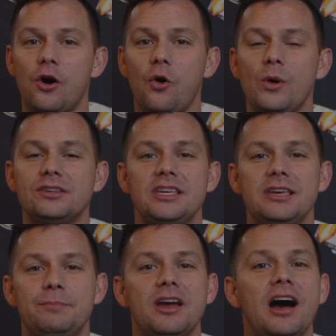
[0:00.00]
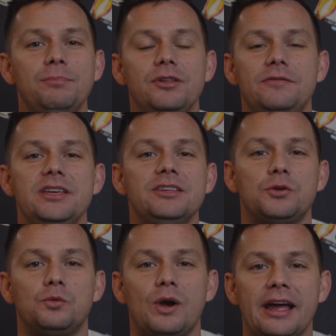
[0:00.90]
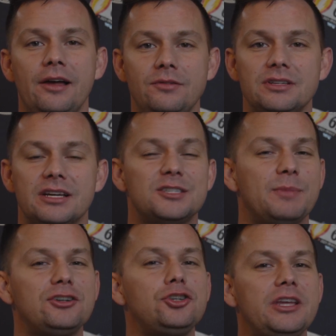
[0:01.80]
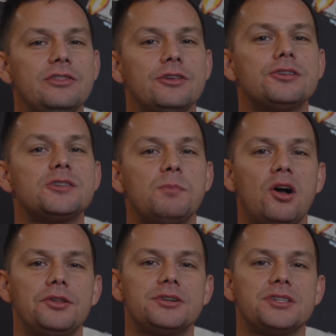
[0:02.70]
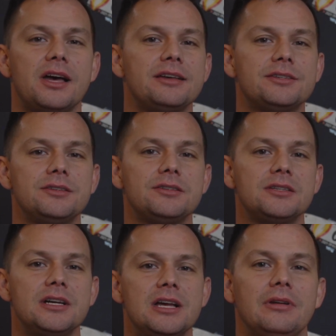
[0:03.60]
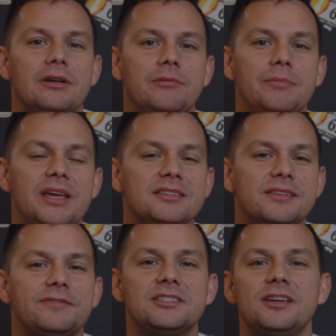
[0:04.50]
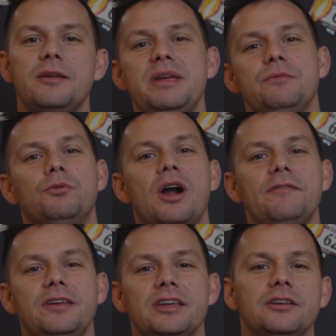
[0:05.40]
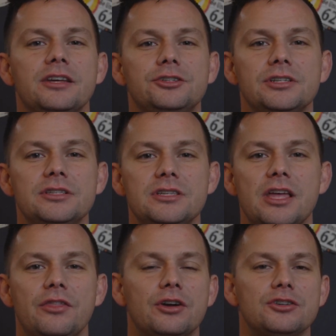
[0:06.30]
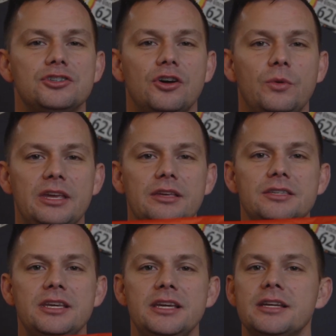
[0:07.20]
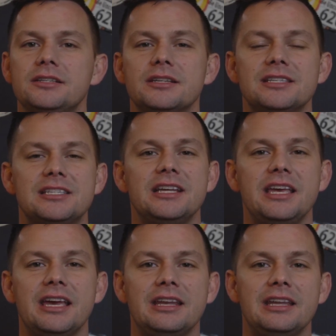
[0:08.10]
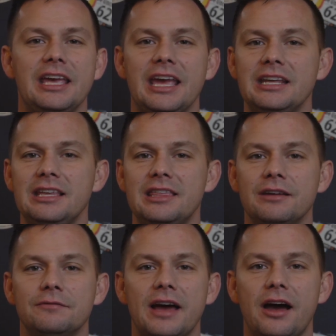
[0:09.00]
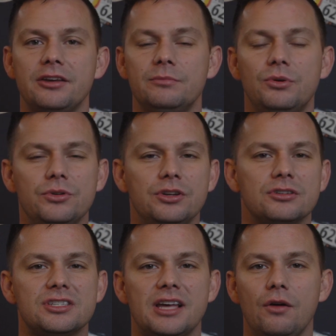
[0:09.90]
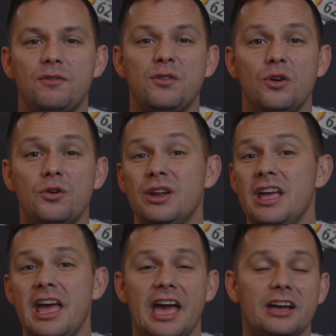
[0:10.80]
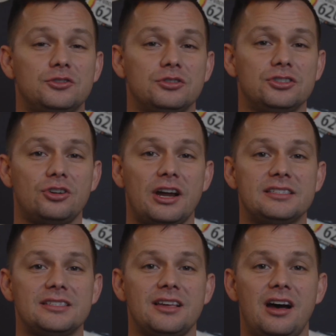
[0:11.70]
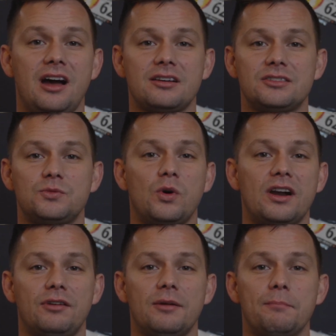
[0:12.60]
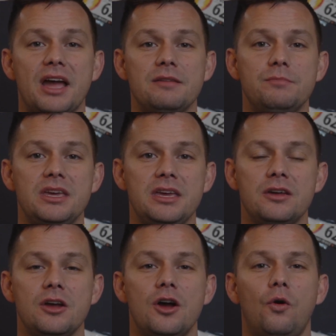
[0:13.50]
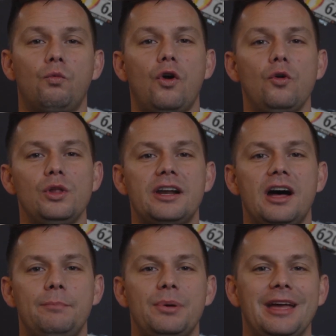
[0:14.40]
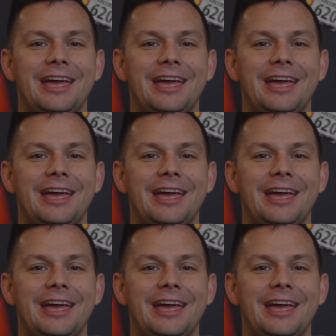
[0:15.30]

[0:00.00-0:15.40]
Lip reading: always keep a couple of these around, especially in the smaller sizes, because if it's going to be rough conditions, they're so easy to stick in anything valuable, your cell phone, extra dry socks, whatever it might be. Roll it up